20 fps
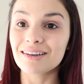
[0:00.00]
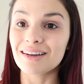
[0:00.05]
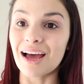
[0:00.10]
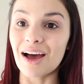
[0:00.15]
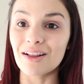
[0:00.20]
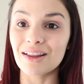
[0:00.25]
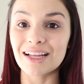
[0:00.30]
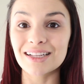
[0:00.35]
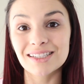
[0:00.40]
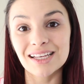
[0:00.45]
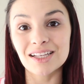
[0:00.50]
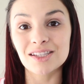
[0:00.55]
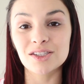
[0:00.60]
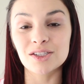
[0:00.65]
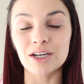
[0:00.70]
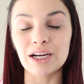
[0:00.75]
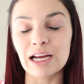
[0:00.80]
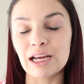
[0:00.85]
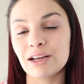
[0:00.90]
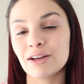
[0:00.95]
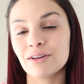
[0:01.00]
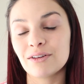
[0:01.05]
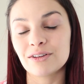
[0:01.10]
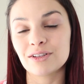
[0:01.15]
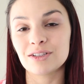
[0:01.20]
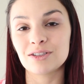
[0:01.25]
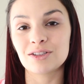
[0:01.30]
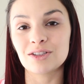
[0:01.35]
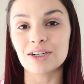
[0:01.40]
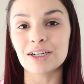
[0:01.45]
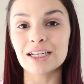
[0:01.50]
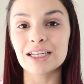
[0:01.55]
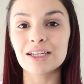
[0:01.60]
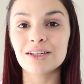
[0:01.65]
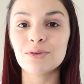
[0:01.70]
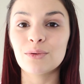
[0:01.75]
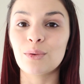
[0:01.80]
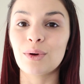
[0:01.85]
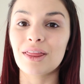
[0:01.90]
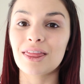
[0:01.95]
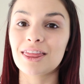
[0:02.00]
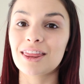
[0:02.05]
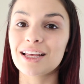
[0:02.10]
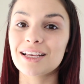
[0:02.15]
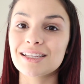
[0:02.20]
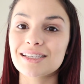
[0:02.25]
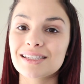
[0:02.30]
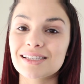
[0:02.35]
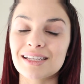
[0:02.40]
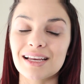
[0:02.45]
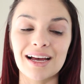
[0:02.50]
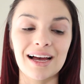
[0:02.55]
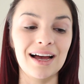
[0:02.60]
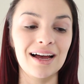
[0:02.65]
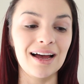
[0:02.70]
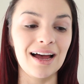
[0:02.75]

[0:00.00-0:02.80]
now let's get started with this